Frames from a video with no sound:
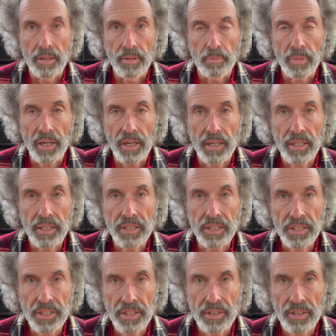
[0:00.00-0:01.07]
By
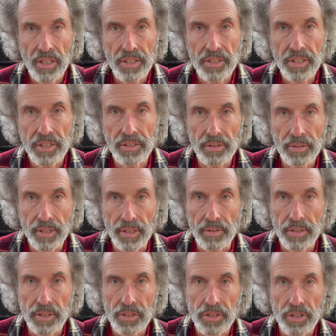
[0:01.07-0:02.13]
anesthetizing the
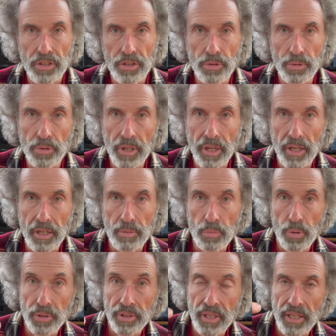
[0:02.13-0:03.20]
larynx, you can
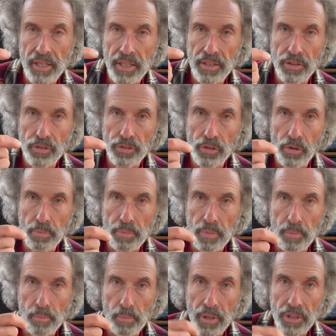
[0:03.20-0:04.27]
put that
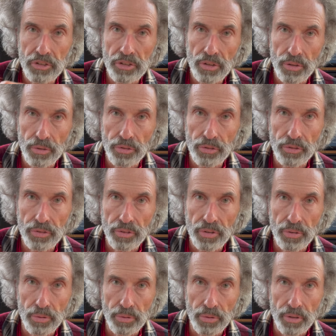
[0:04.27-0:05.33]
endoscope much closer
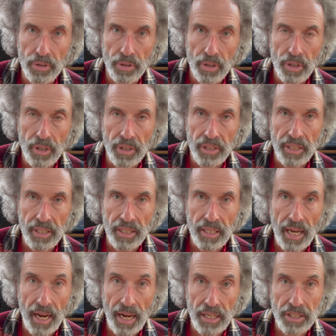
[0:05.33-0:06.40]
to
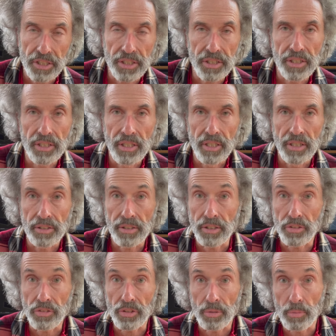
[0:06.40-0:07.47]
the action
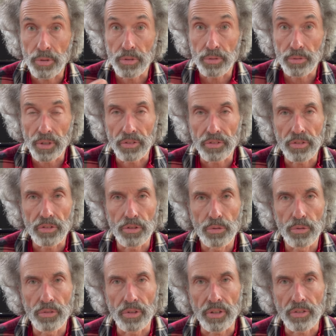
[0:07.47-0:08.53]
than someone who doesn't
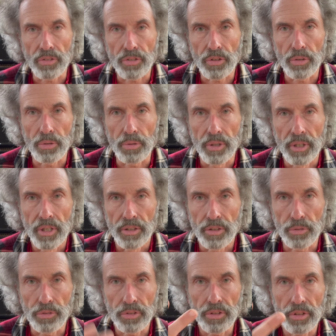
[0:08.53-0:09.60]
use it. So
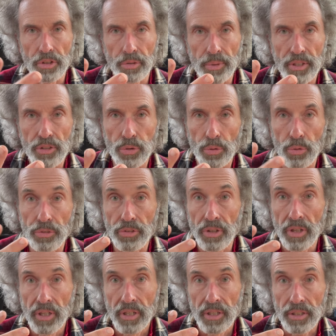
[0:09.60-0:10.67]
those are the 3 tools
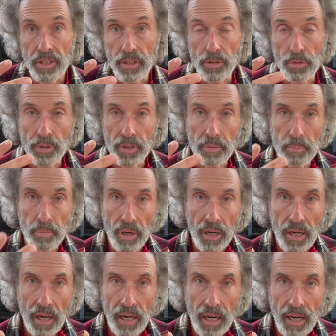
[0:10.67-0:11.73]
that you can
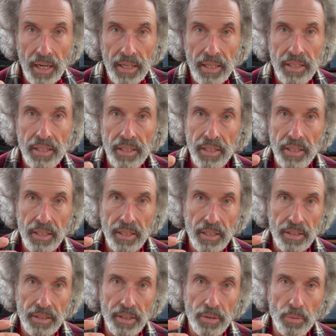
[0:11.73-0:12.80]
buy
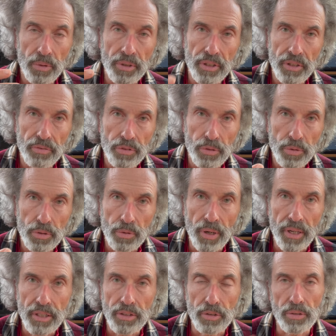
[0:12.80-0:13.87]
that will give you a
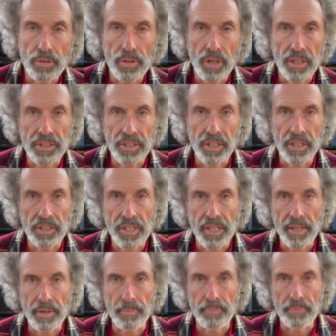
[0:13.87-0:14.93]
great neurologic
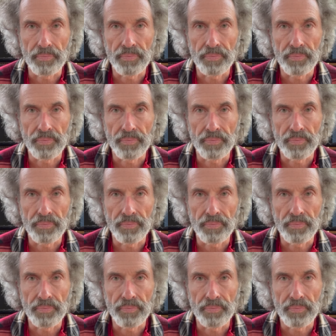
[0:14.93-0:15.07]
exam.